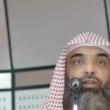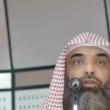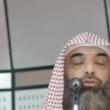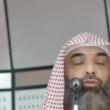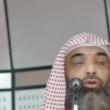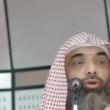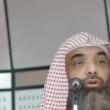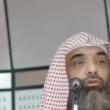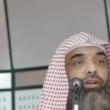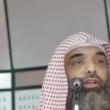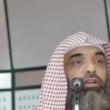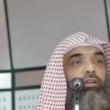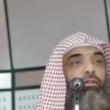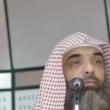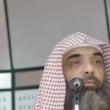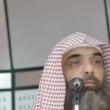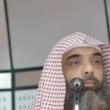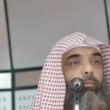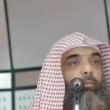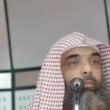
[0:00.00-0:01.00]

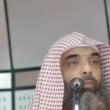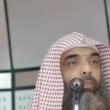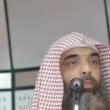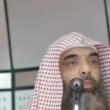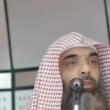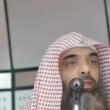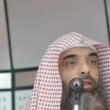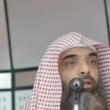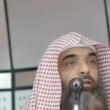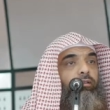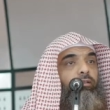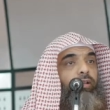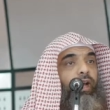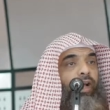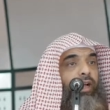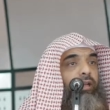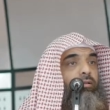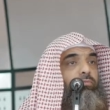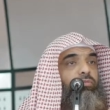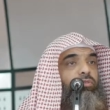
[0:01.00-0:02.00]
During
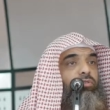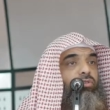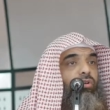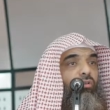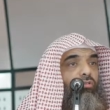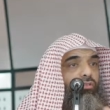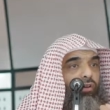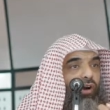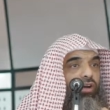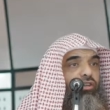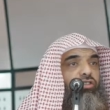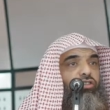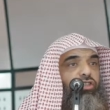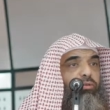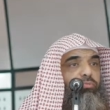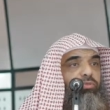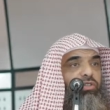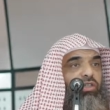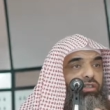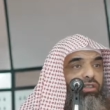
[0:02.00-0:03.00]
times of
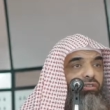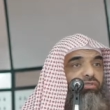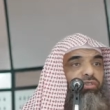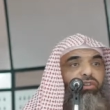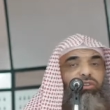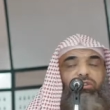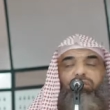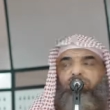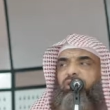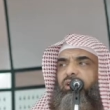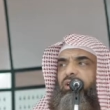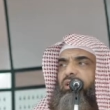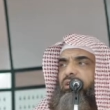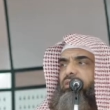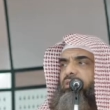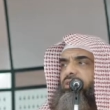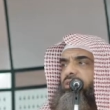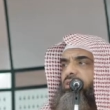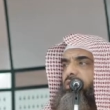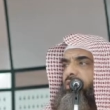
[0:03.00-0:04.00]
hardships and
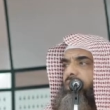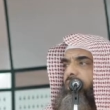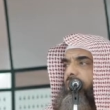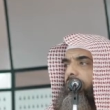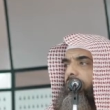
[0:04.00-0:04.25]
difficulties,